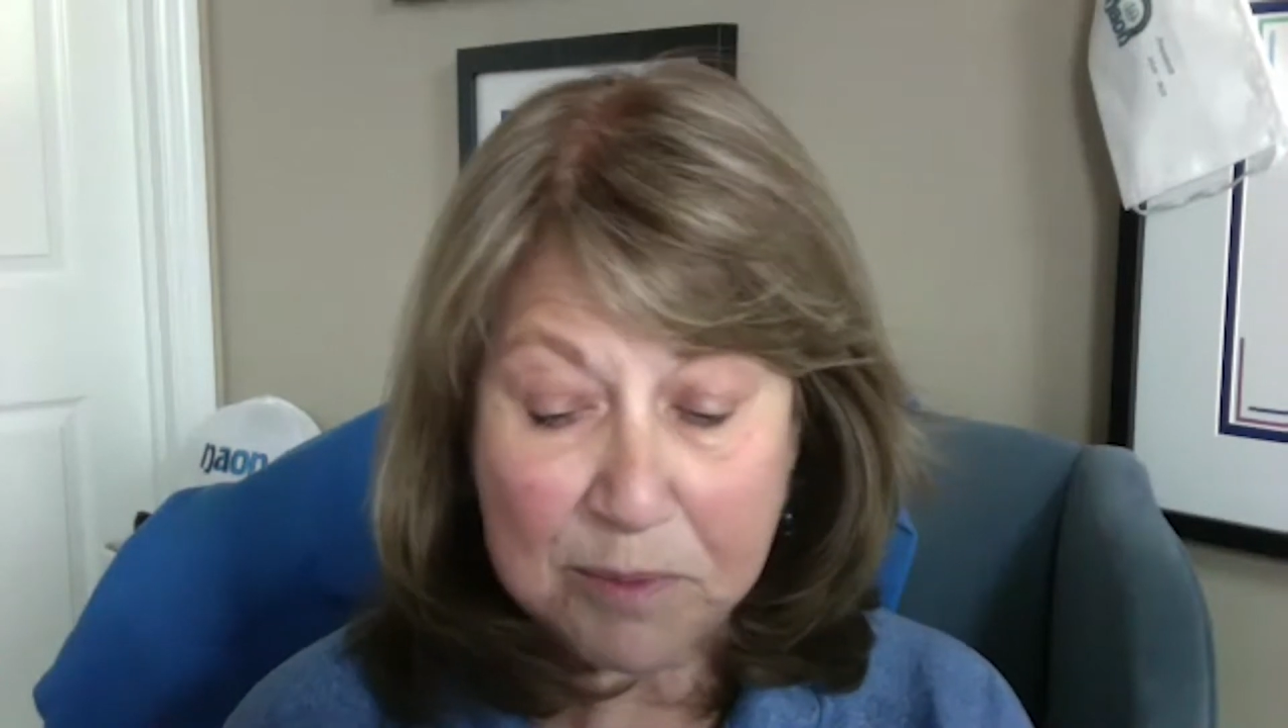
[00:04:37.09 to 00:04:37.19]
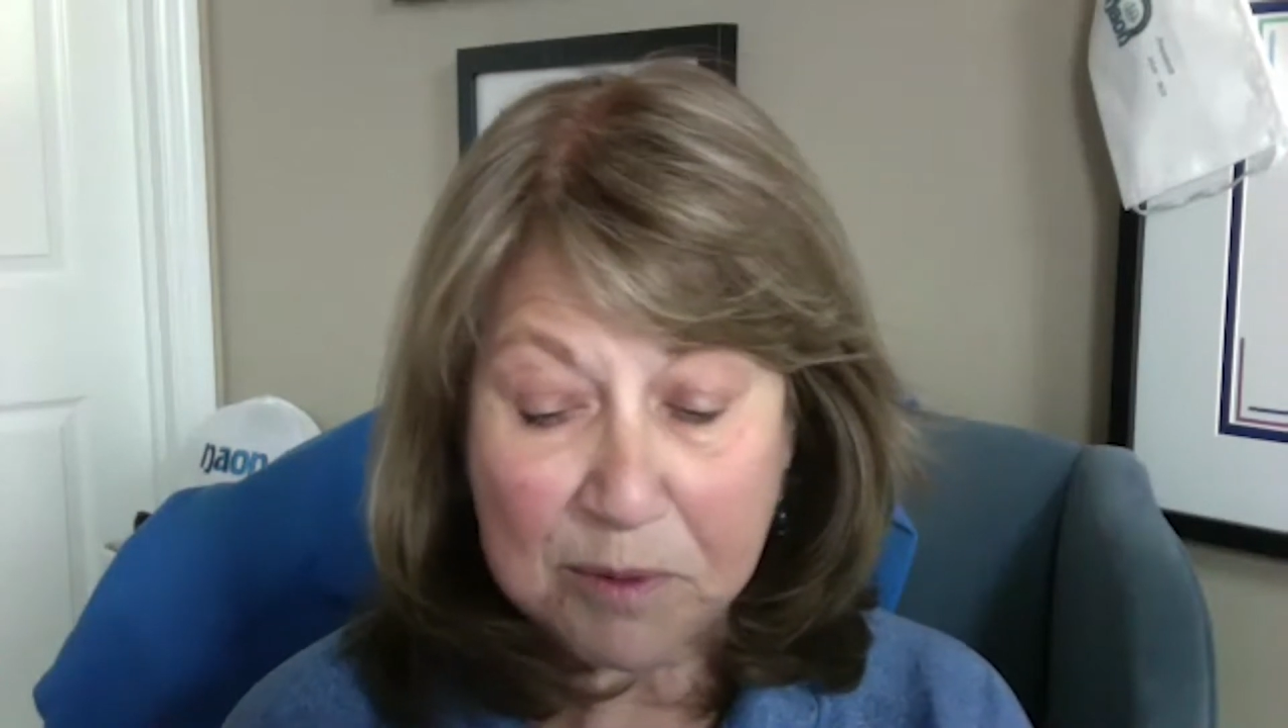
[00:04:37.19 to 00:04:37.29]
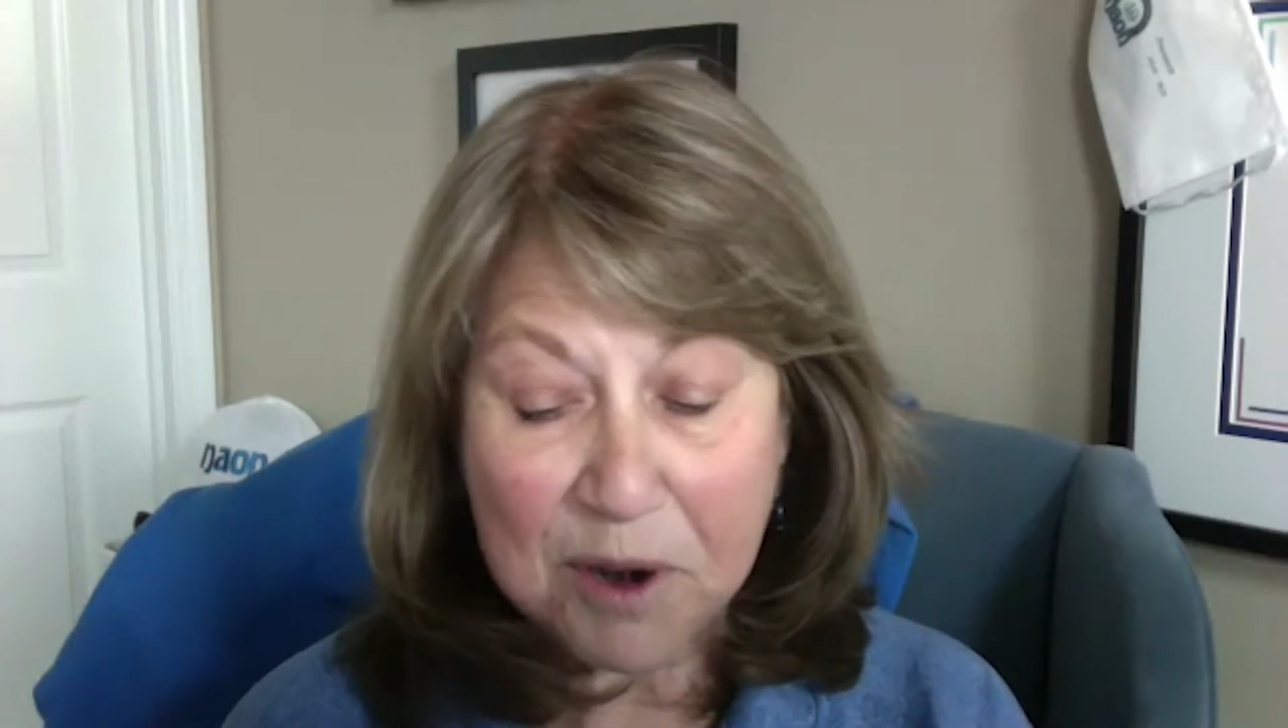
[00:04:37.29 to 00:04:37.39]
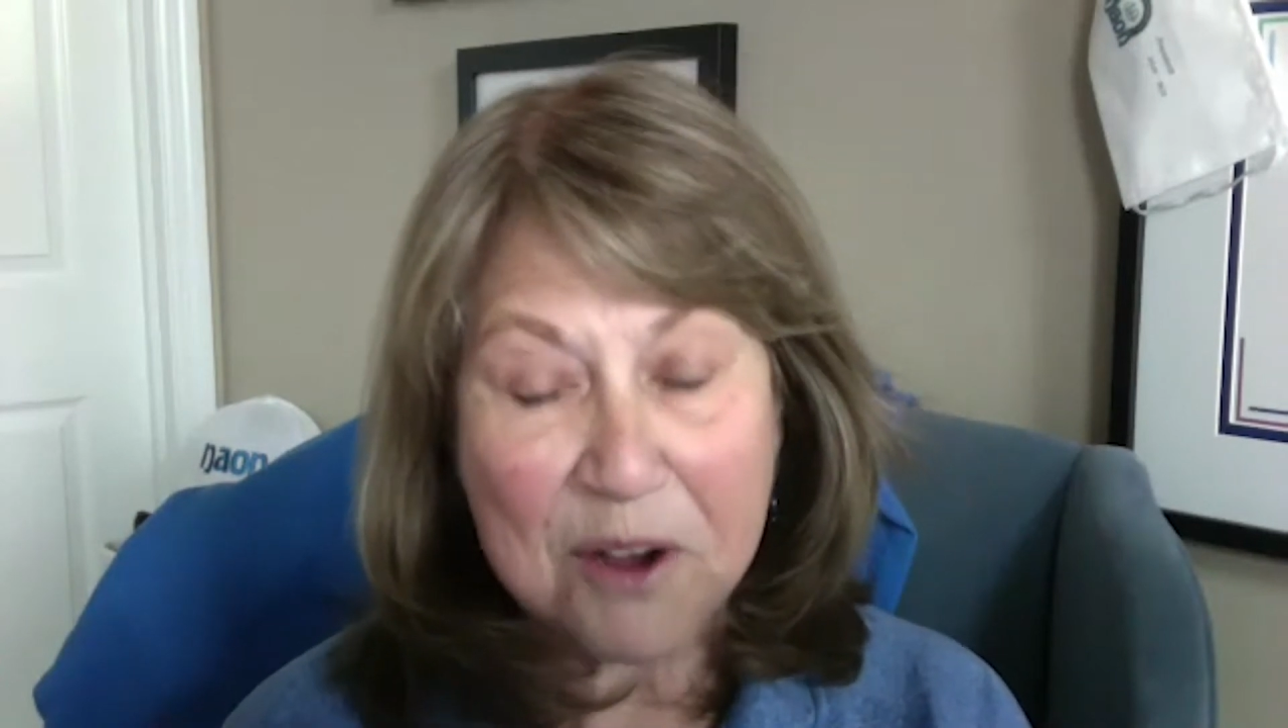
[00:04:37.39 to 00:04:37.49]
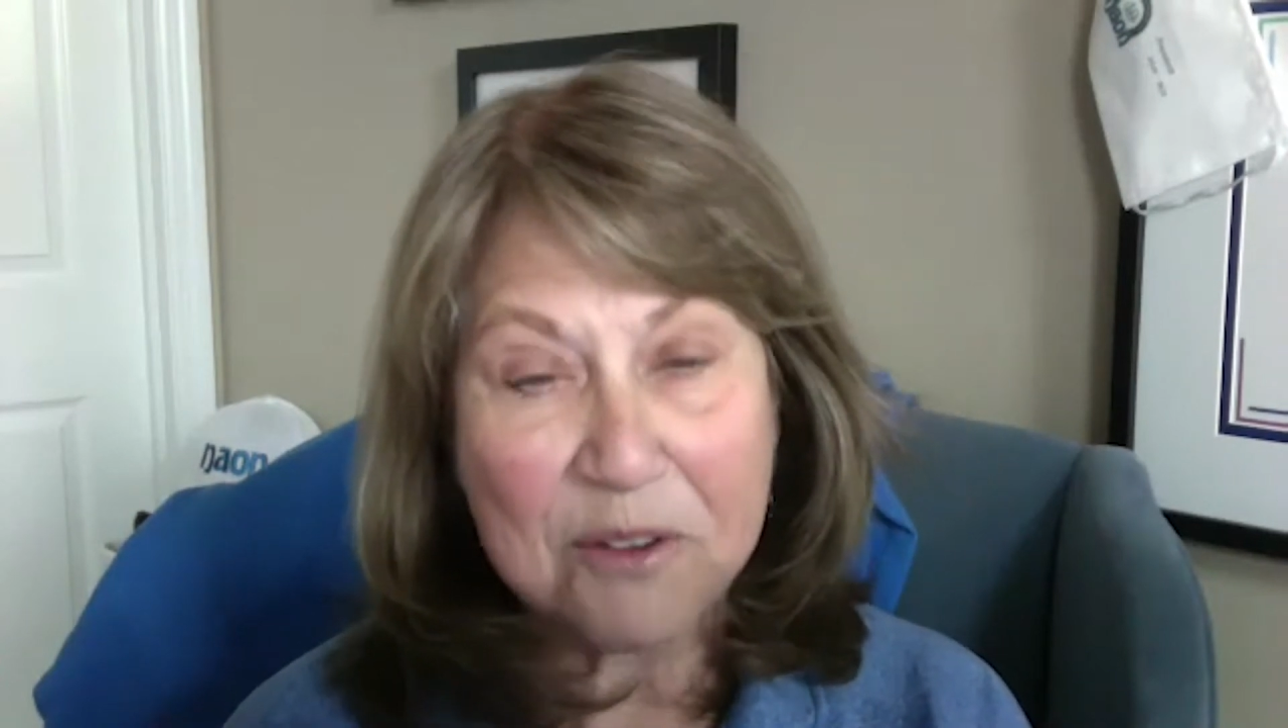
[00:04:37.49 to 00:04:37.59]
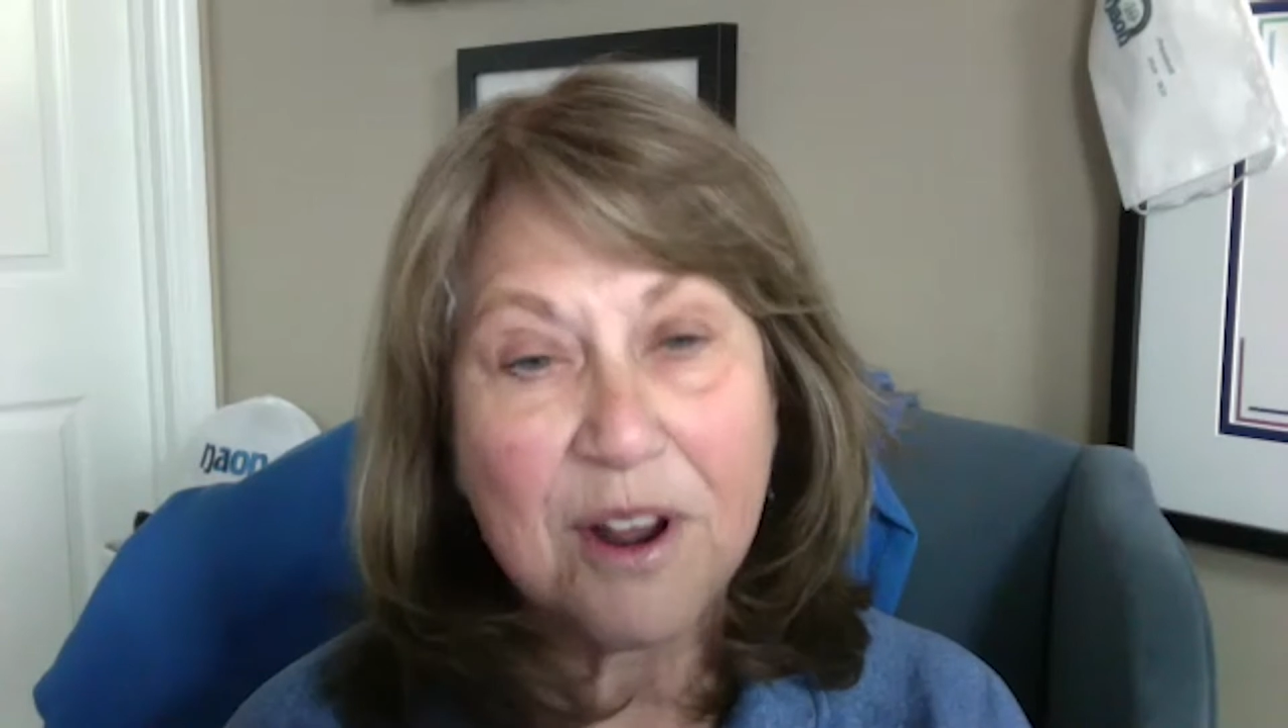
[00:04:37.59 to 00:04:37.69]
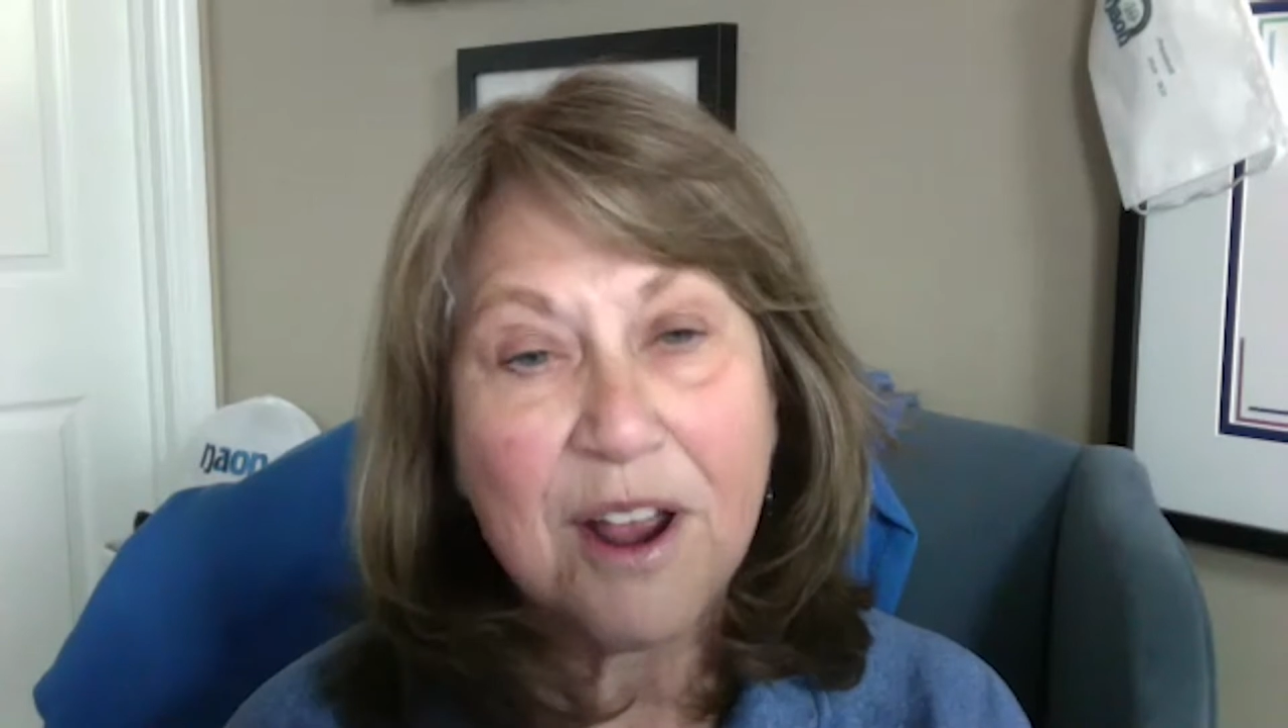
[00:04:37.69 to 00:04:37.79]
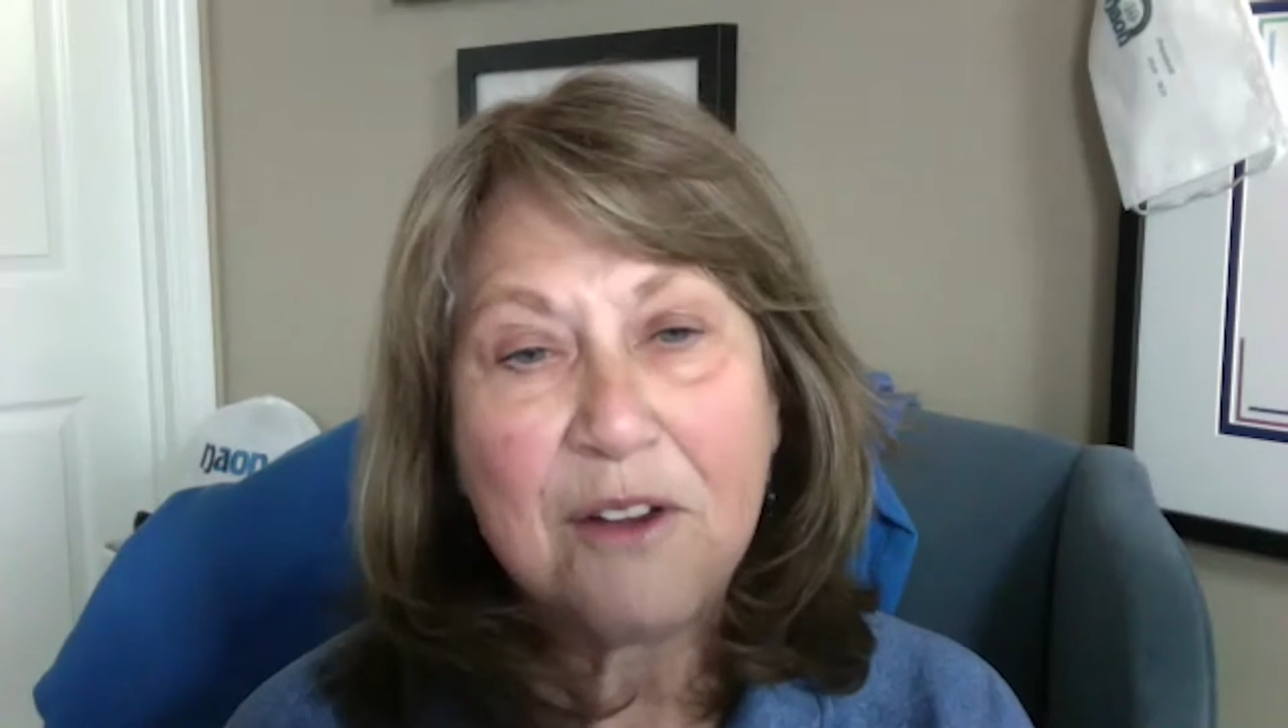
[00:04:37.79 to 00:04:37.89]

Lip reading: Barone,